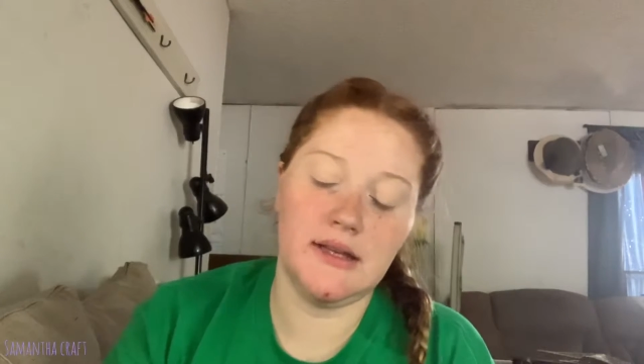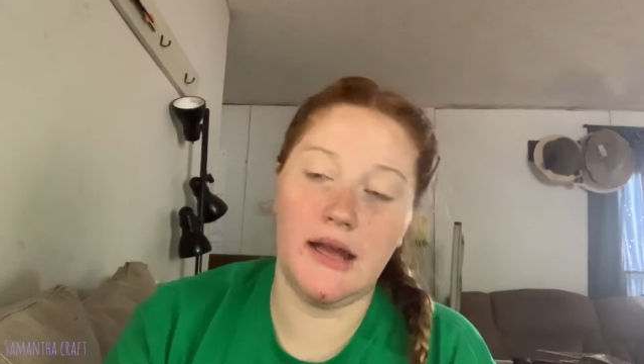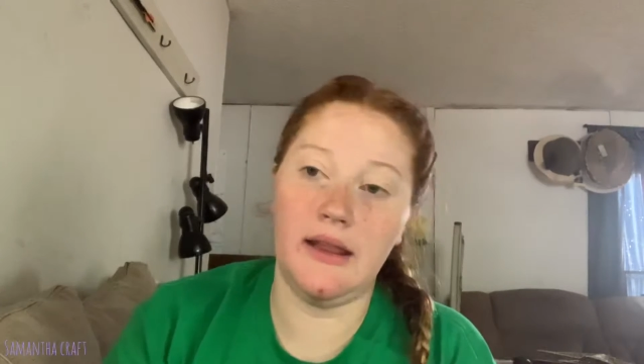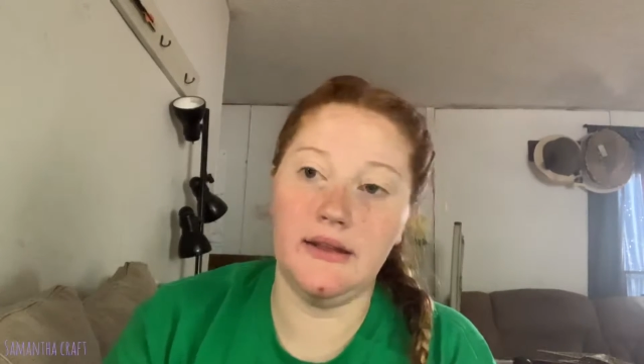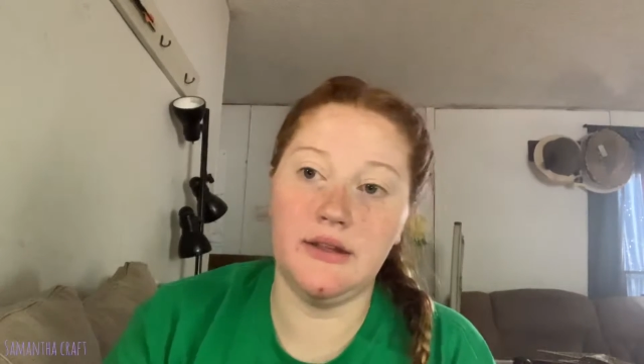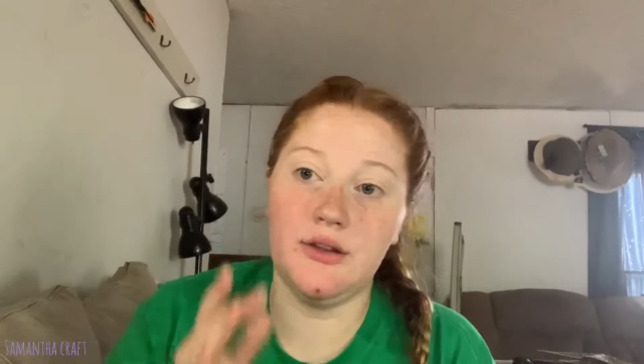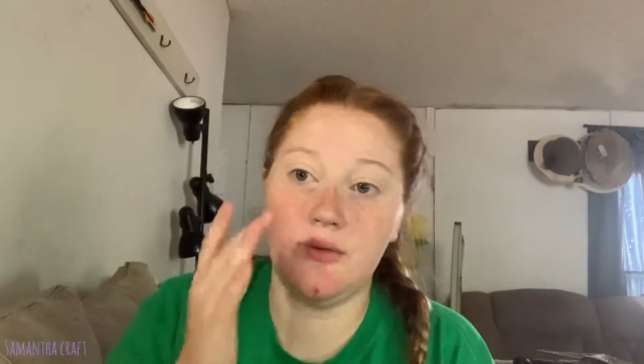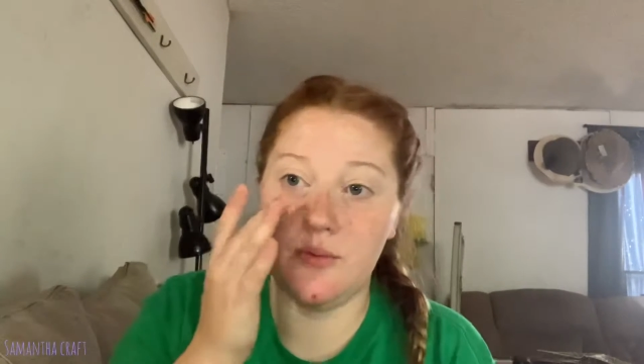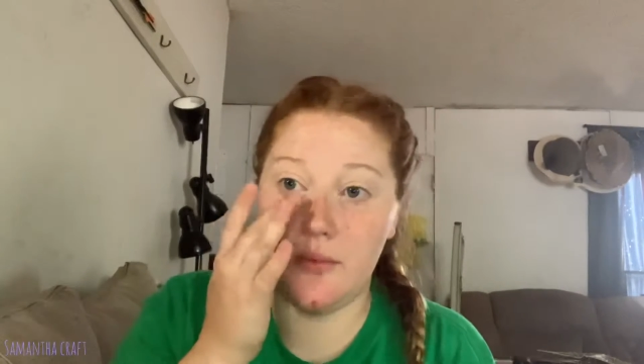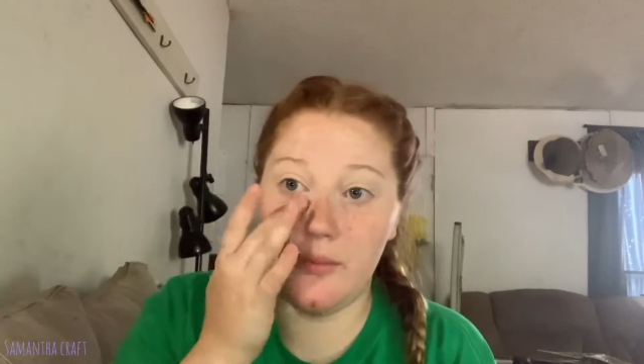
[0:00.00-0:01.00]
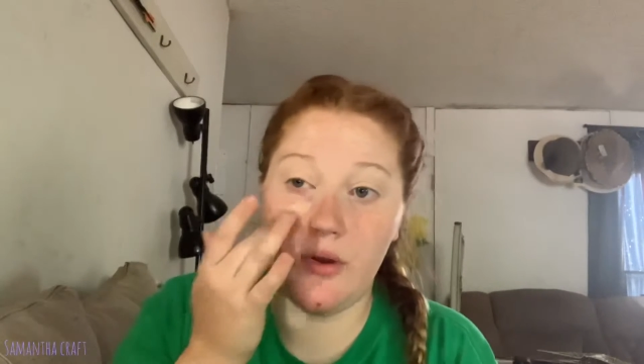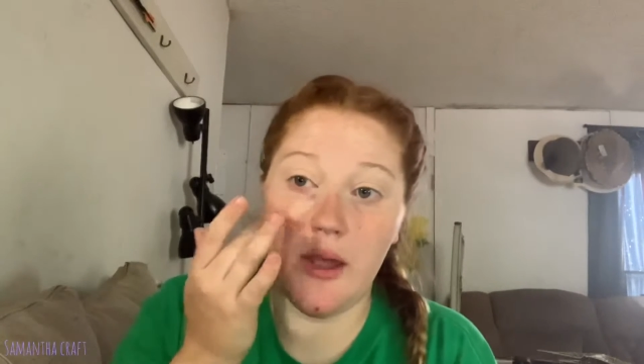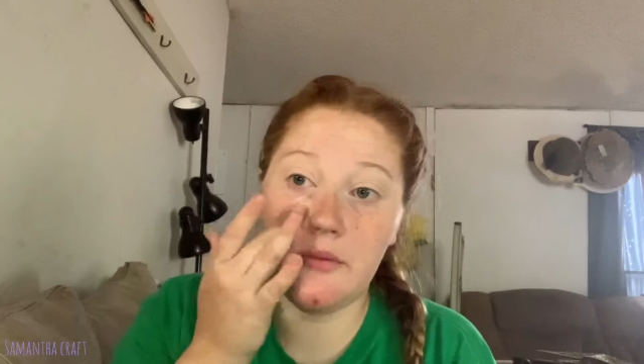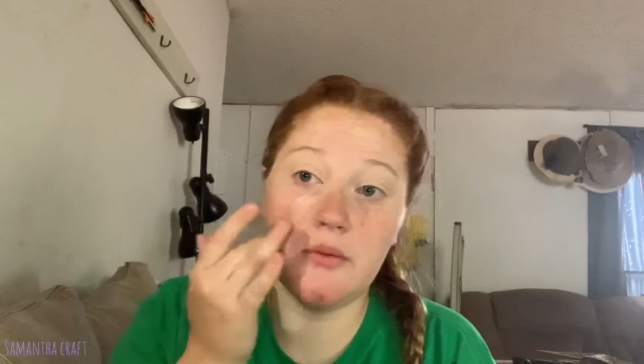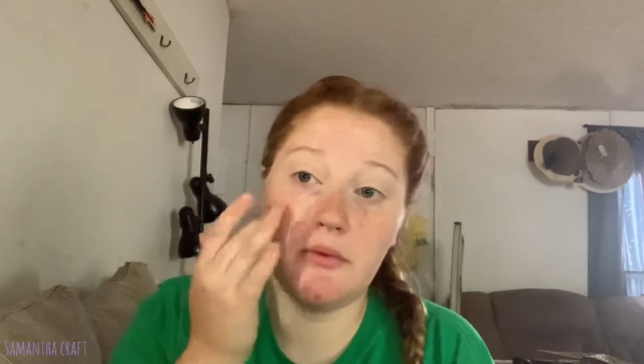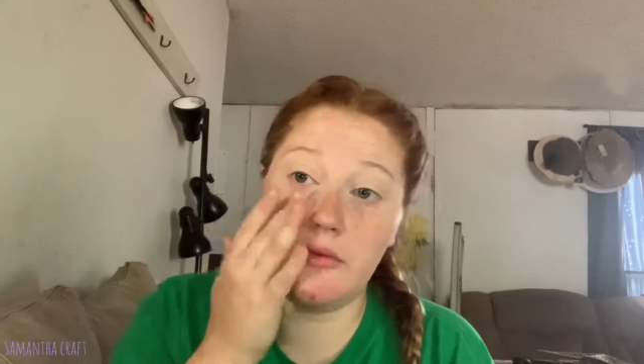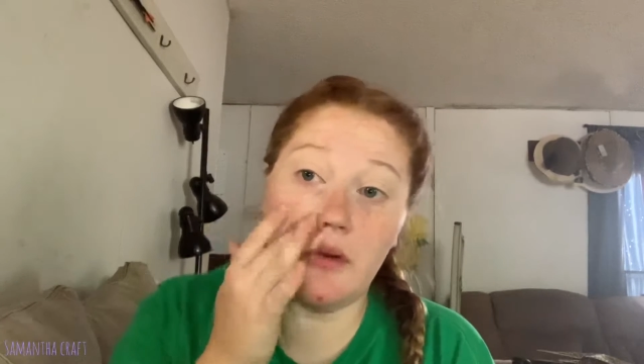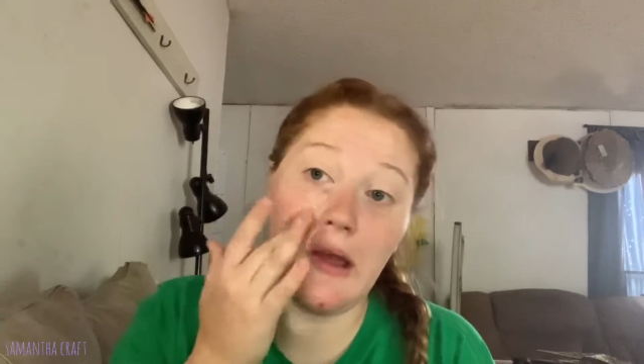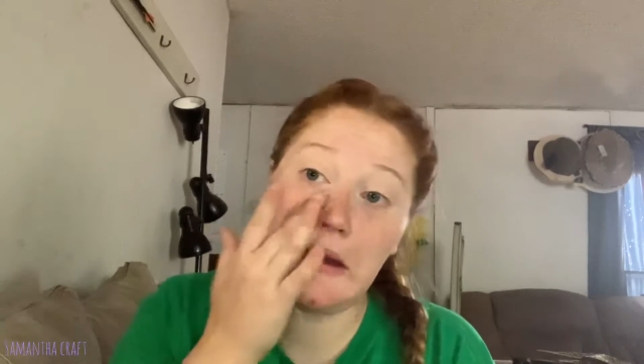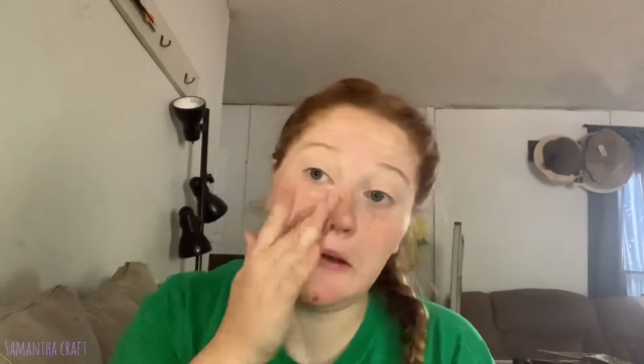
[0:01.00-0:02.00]
I like to do my primer before
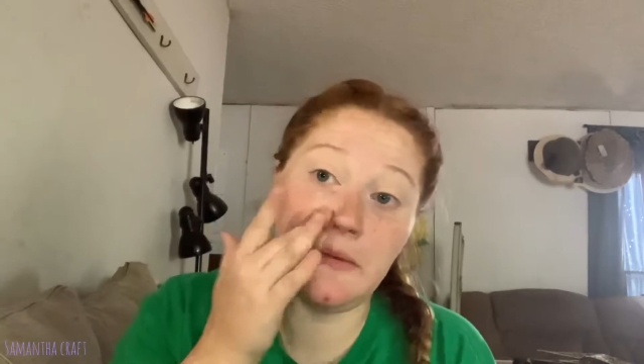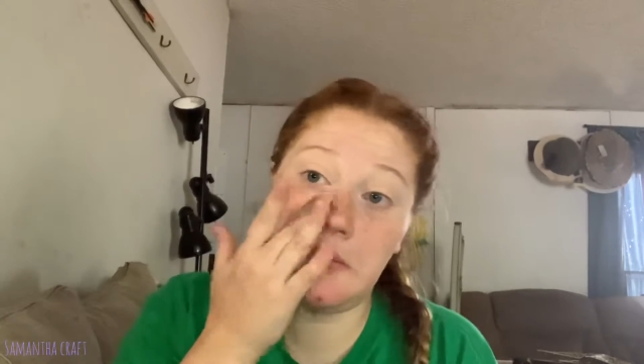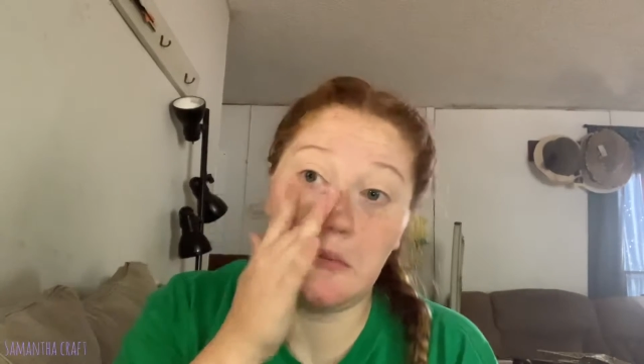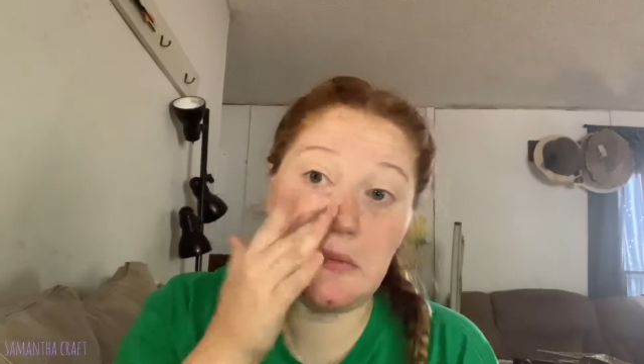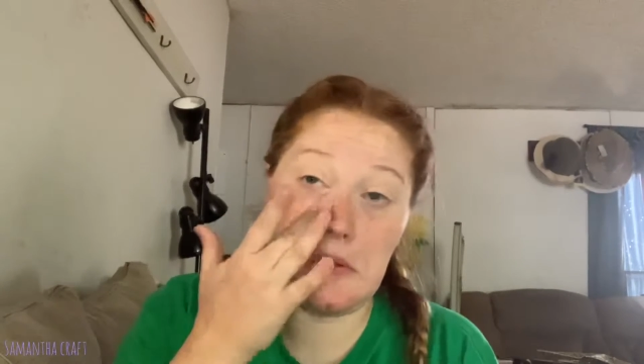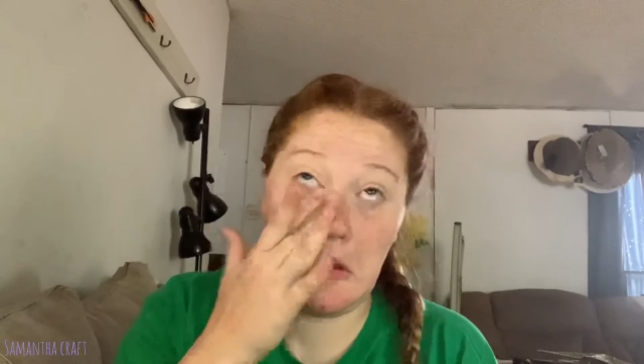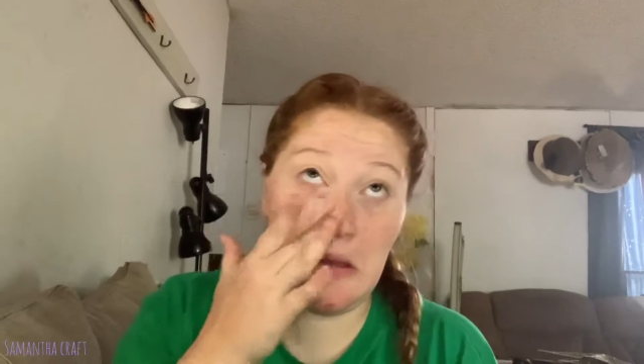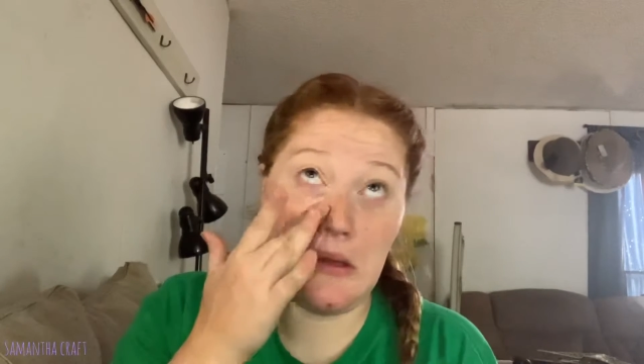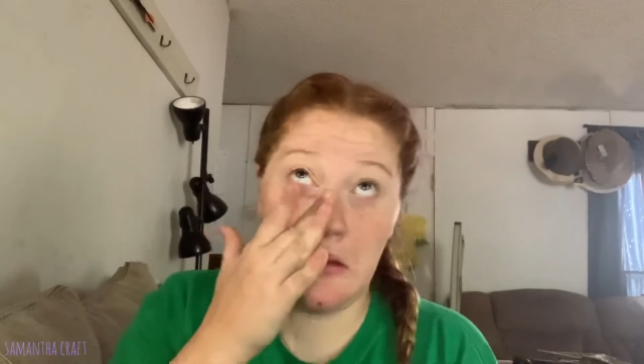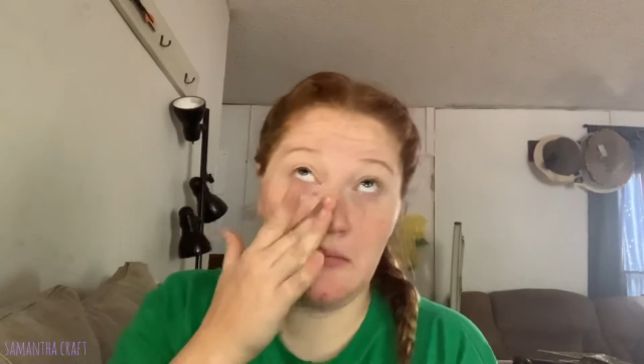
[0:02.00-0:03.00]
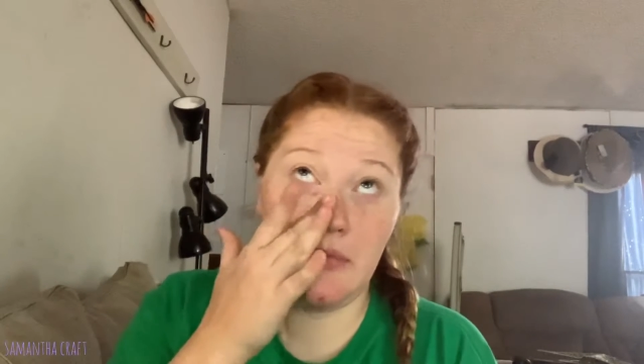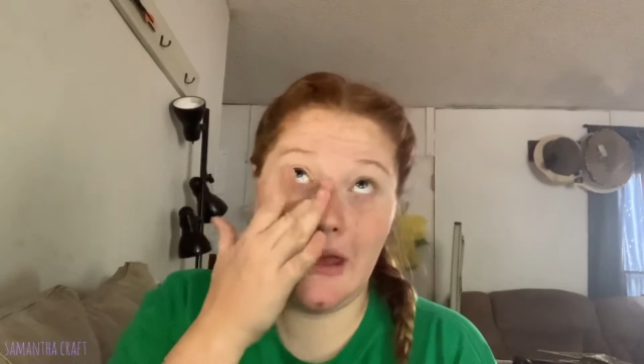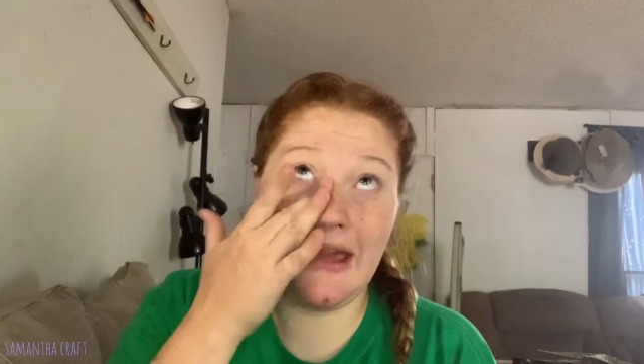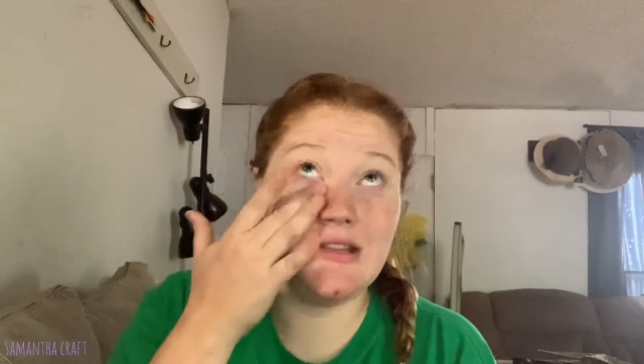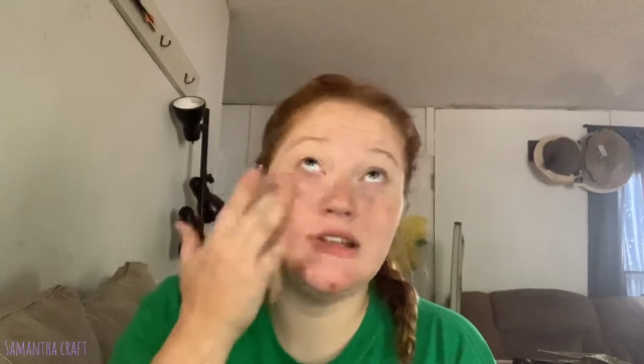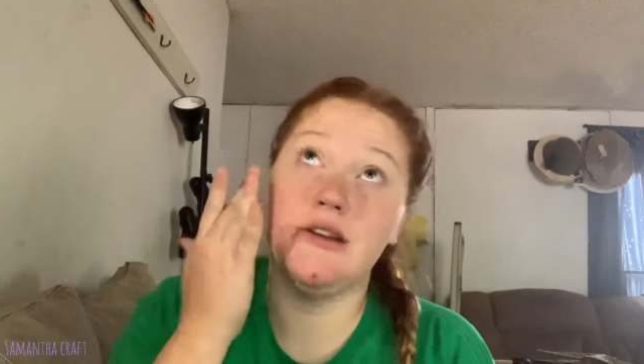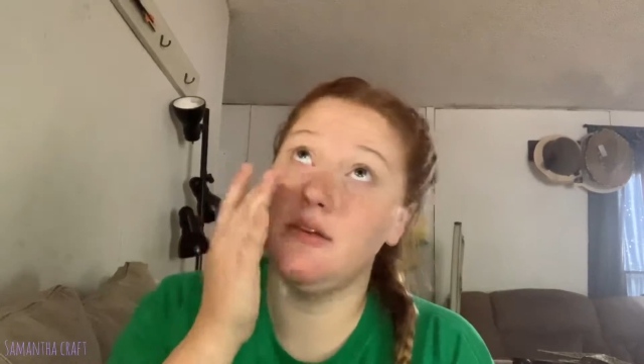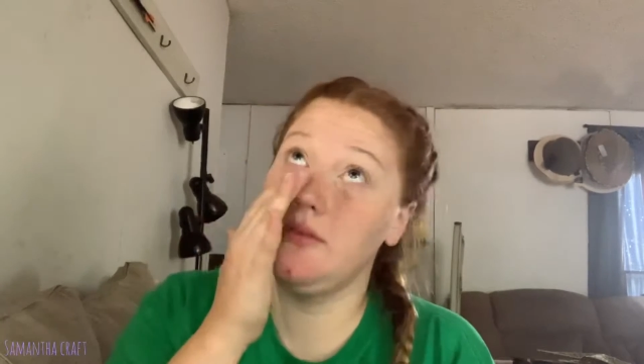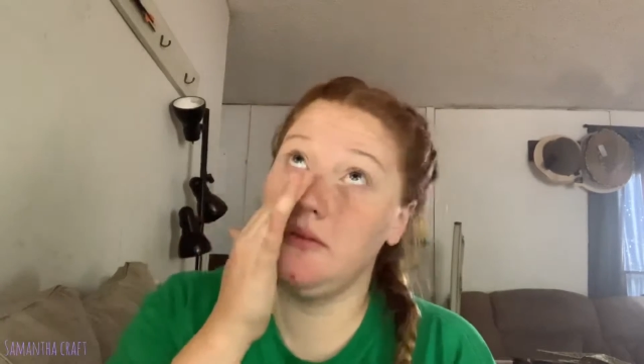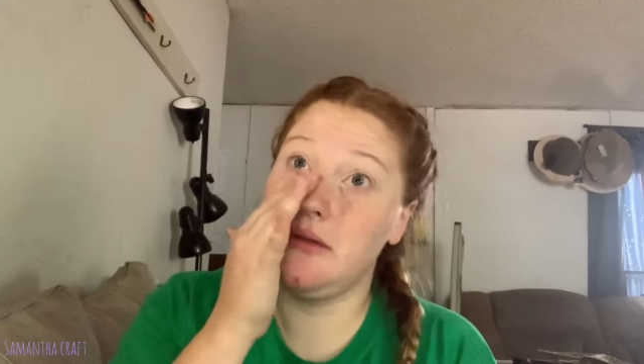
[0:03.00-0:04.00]
I do my eyeshadow.